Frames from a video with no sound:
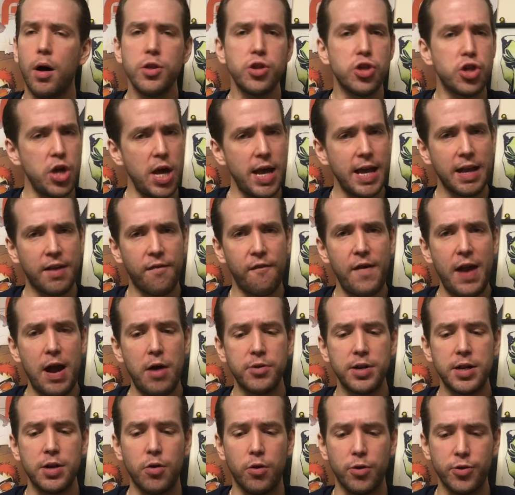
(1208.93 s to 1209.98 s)
jank
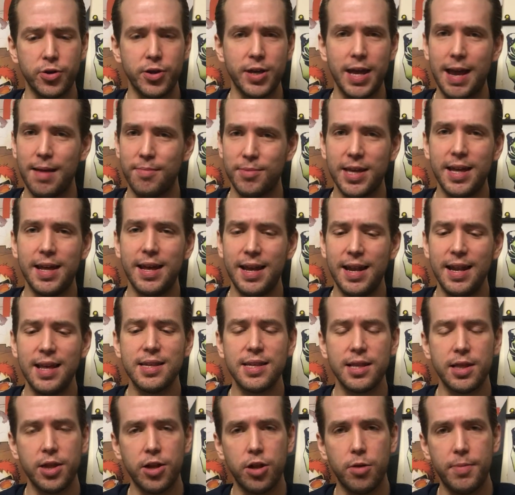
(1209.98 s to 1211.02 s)
found in older games. It
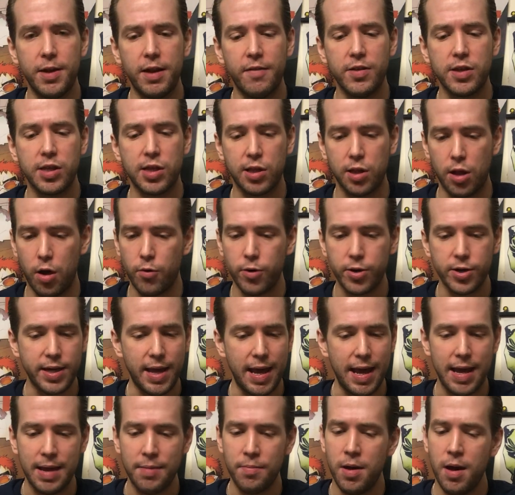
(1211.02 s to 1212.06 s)
is a little bit of a slower
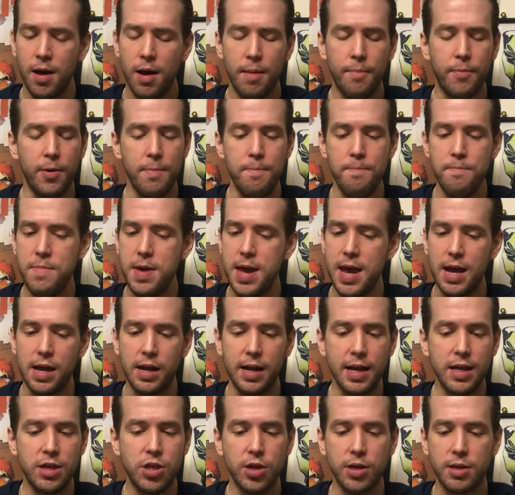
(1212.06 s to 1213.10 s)
game, but man,
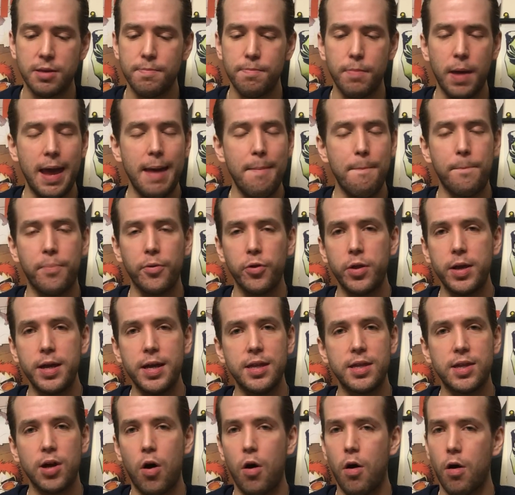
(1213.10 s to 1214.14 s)
it
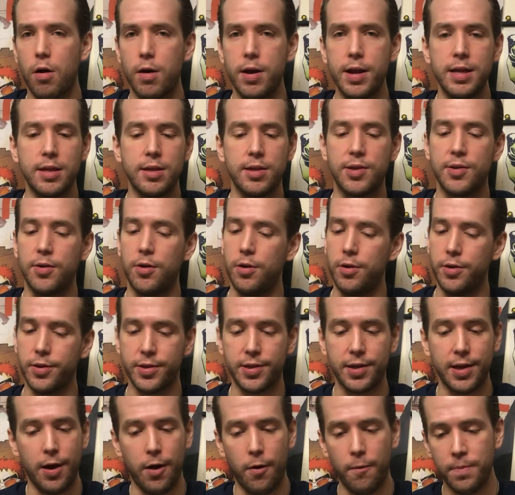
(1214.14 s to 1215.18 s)
bleeds heart and soul.
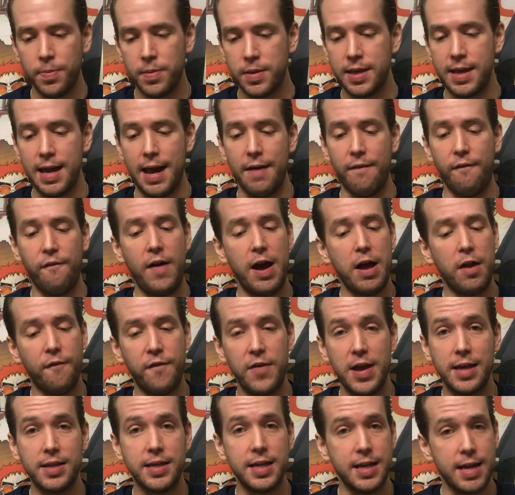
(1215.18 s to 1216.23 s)
So yeah, Final
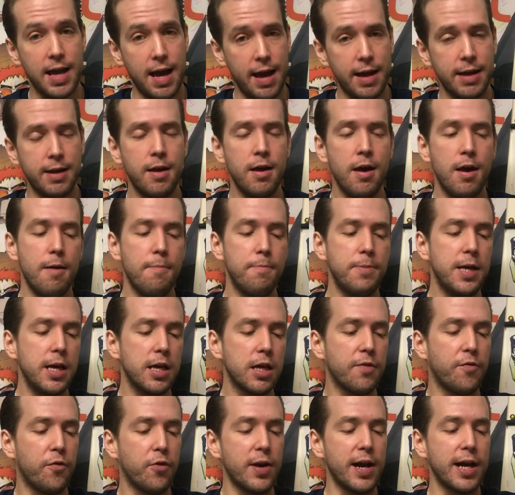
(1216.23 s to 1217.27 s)
Fantasy IX,
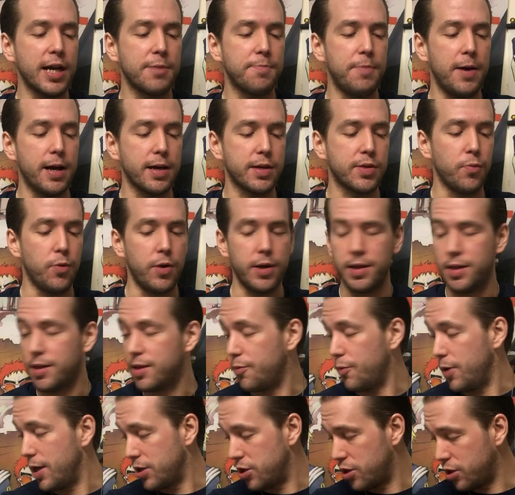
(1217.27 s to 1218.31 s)
PS4, Xbox One, and
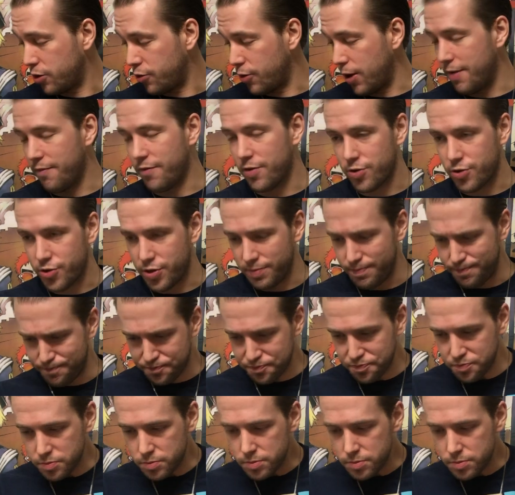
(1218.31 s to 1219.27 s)
Switch. Great version.